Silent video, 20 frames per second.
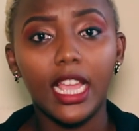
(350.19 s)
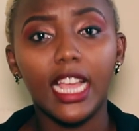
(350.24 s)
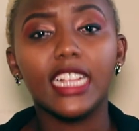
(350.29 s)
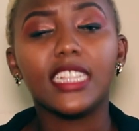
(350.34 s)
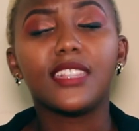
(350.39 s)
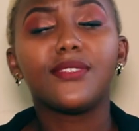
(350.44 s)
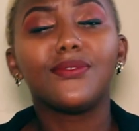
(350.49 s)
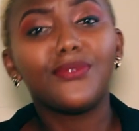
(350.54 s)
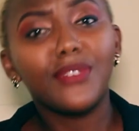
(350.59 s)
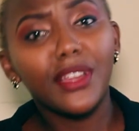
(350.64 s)

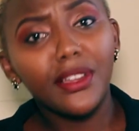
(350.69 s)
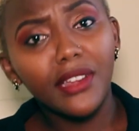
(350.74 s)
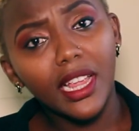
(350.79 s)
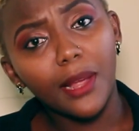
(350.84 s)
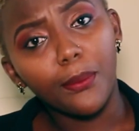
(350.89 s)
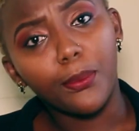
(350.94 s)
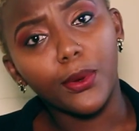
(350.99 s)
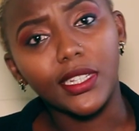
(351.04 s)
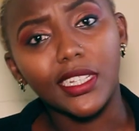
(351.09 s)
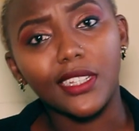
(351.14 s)
It's very
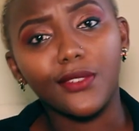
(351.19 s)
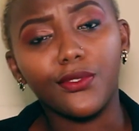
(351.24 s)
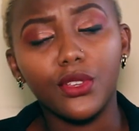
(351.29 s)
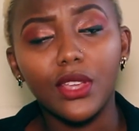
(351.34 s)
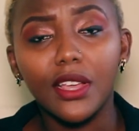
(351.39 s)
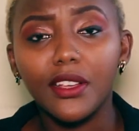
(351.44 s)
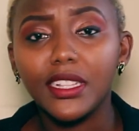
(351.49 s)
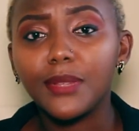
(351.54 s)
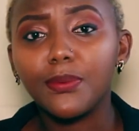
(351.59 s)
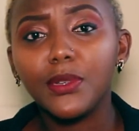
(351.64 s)
important for
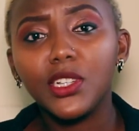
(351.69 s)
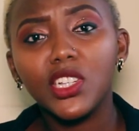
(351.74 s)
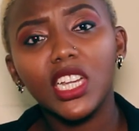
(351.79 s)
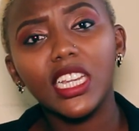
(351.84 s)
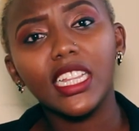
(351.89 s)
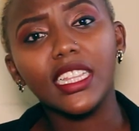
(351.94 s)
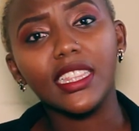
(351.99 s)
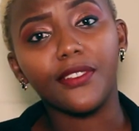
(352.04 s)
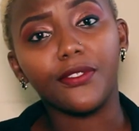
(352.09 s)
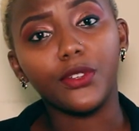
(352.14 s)
you,
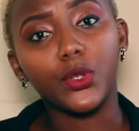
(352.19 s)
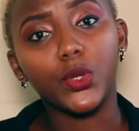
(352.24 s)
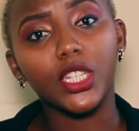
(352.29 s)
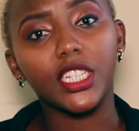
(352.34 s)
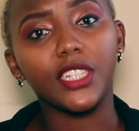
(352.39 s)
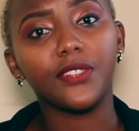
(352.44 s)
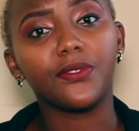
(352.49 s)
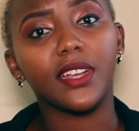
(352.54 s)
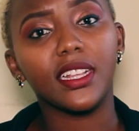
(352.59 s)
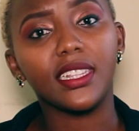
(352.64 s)
especially in the
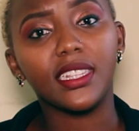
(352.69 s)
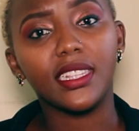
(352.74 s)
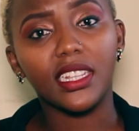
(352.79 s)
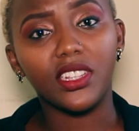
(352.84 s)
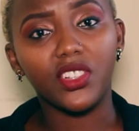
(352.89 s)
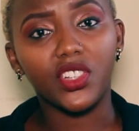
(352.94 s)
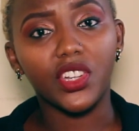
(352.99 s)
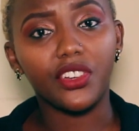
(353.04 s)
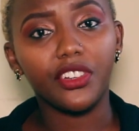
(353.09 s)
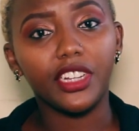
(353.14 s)
21st
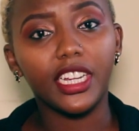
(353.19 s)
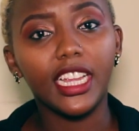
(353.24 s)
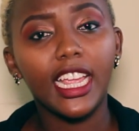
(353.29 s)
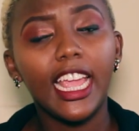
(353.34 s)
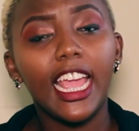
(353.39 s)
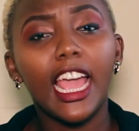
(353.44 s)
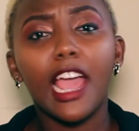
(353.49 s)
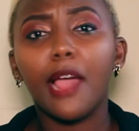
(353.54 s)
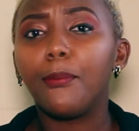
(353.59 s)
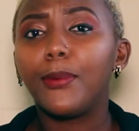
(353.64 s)
century.
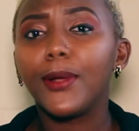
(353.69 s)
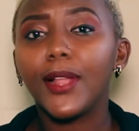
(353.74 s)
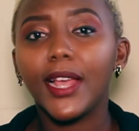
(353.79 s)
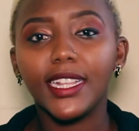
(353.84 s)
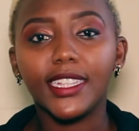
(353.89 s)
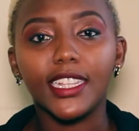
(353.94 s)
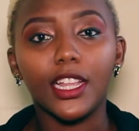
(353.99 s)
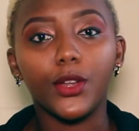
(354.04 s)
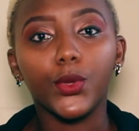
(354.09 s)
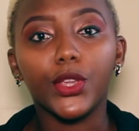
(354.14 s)

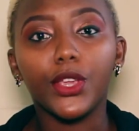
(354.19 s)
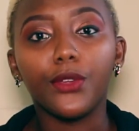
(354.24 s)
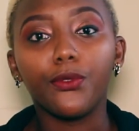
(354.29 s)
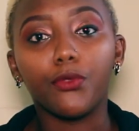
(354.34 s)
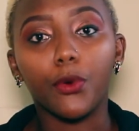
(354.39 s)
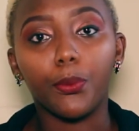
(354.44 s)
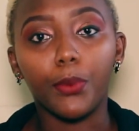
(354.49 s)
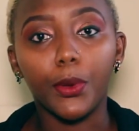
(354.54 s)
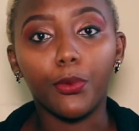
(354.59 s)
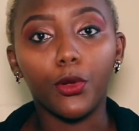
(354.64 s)
Employers are looking
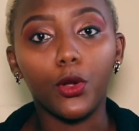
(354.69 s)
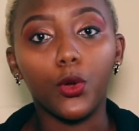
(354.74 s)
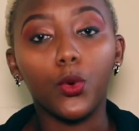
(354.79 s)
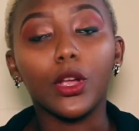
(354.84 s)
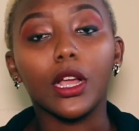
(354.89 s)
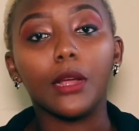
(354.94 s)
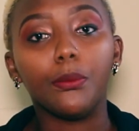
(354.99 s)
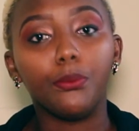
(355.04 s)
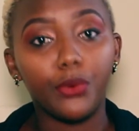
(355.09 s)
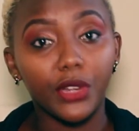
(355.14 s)
for people who
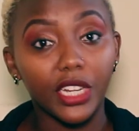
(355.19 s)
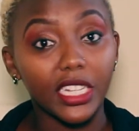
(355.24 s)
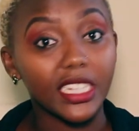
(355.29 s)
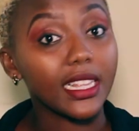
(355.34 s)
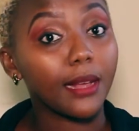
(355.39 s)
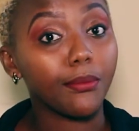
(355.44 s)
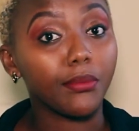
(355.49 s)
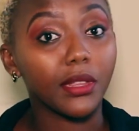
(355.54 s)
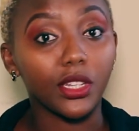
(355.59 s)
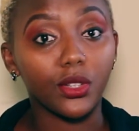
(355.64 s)
can bring
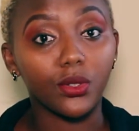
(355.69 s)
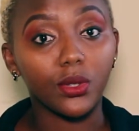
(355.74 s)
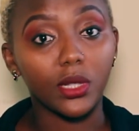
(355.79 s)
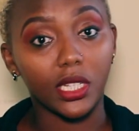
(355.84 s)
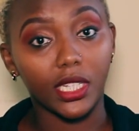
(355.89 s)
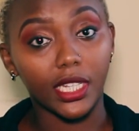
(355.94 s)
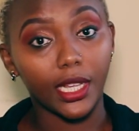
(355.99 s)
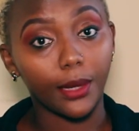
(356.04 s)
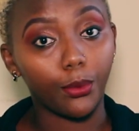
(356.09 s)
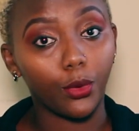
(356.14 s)
something to
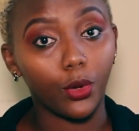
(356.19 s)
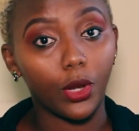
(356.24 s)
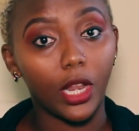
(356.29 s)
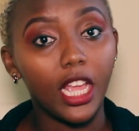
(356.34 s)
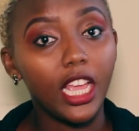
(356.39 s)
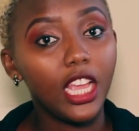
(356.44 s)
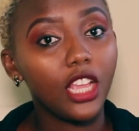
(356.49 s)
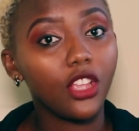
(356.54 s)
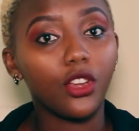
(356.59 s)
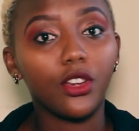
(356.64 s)
the table.
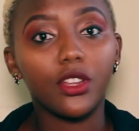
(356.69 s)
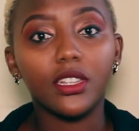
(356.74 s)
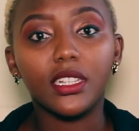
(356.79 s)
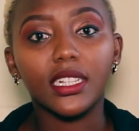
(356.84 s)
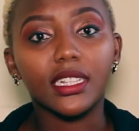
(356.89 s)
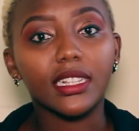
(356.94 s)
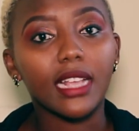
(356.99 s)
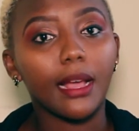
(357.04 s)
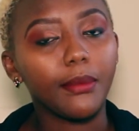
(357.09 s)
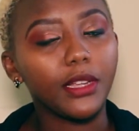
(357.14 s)
You're not
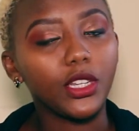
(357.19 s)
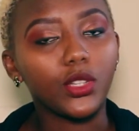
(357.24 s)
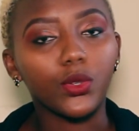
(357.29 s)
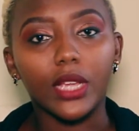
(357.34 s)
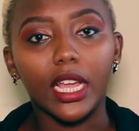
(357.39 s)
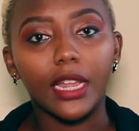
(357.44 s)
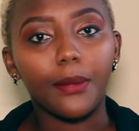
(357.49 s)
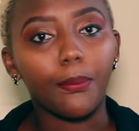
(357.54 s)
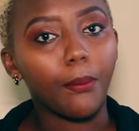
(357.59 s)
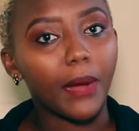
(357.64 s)
just coming to
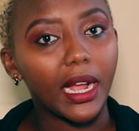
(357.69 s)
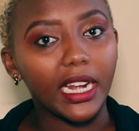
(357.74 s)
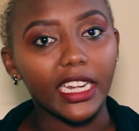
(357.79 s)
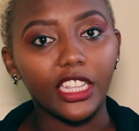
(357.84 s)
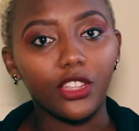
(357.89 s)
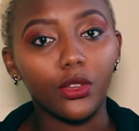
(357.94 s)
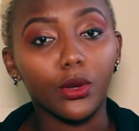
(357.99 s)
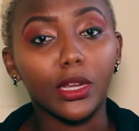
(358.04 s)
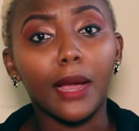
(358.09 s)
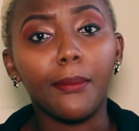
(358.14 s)
get
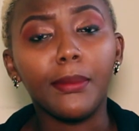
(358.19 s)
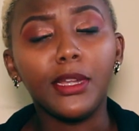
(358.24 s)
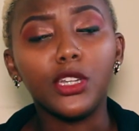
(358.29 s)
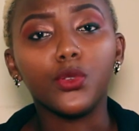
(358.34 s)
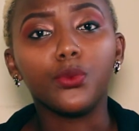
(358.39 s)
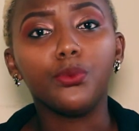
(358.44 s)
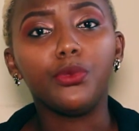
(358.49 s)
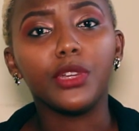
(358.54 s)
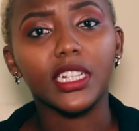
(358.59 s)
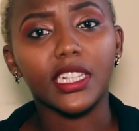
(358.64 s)
money, you're coming
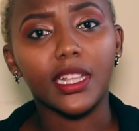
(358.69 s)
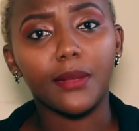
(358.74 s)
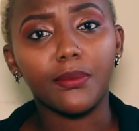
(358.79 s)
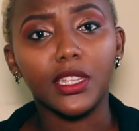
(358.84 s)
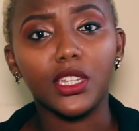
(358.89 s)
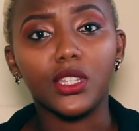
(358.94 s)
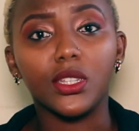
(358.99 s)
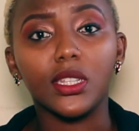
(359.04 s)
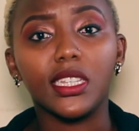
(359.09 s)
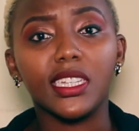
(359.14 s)
to bring
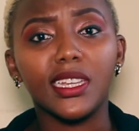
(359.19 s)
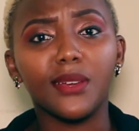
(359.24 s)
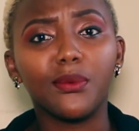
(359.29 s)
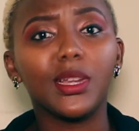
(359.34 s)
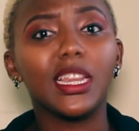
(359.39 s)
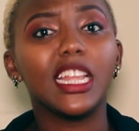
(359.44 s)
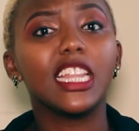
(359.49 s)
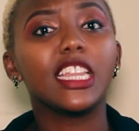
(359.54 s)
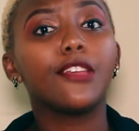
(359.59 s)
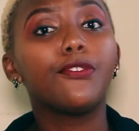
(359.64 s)
something to the
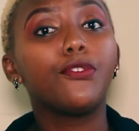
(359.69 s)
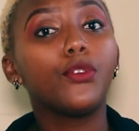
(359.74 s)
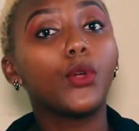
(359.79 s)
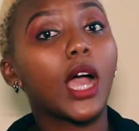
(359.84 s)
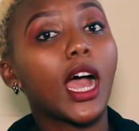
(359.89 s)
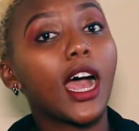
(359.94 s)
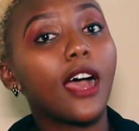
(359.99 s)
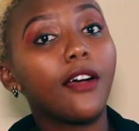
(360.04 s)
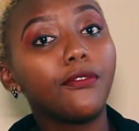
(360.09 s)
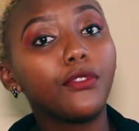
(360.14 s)
table. And if you
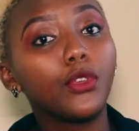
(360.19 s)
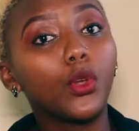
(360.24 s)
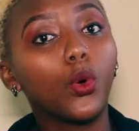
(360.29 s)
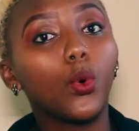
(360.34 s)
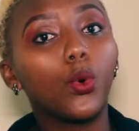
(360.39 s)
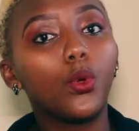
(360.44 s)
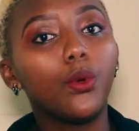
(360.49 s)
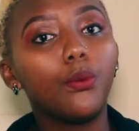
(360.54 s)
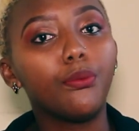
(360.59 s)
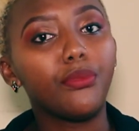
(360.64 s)
have your
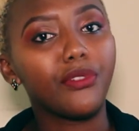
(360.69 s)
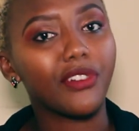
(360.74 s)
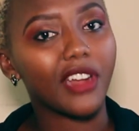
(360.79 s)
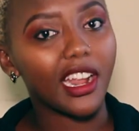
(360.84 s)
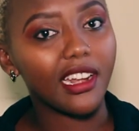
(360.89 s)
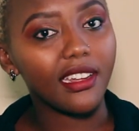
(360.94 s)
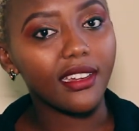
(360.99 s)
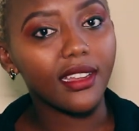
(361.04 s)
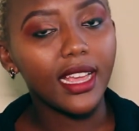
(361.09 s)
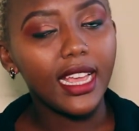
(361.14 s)
own
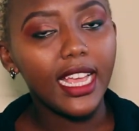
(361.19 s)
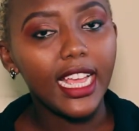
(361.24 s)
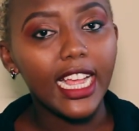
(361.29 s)
brand,